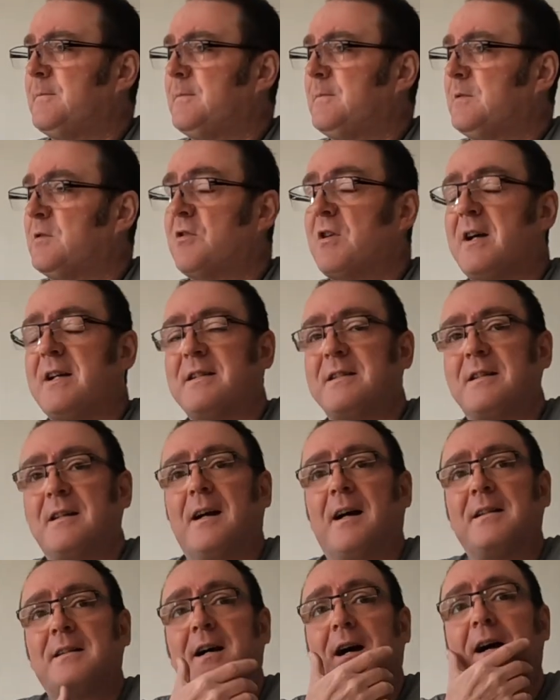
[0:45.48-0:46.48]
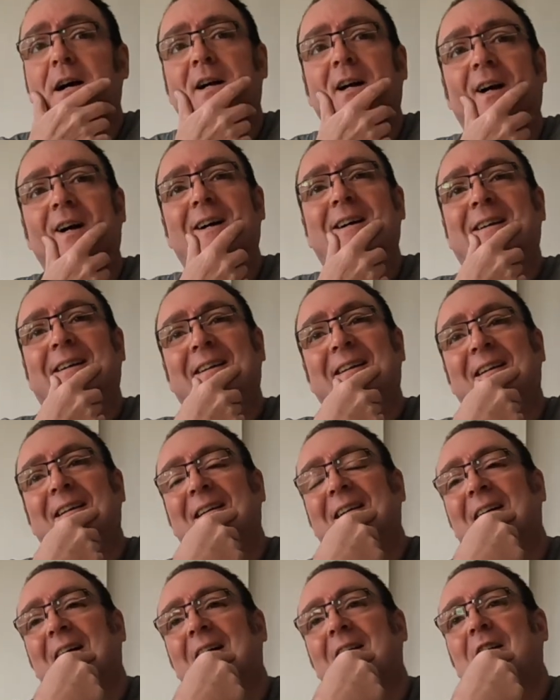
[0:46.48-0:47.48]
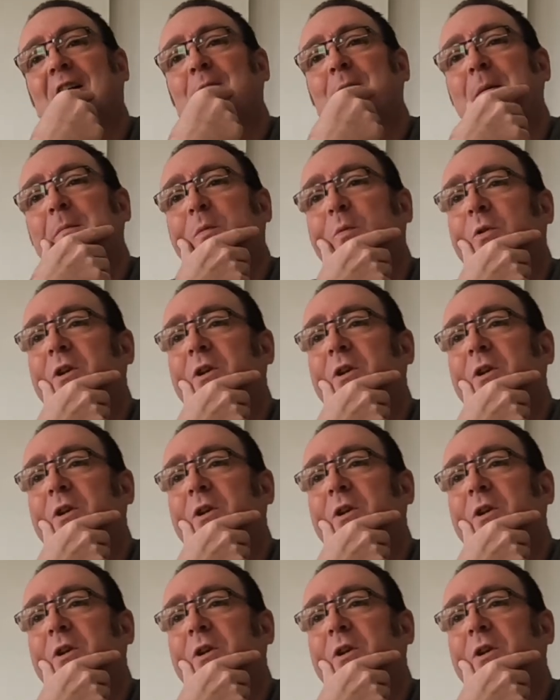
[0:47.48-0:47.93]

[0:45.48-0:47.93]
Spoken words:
Christ, I don't remember,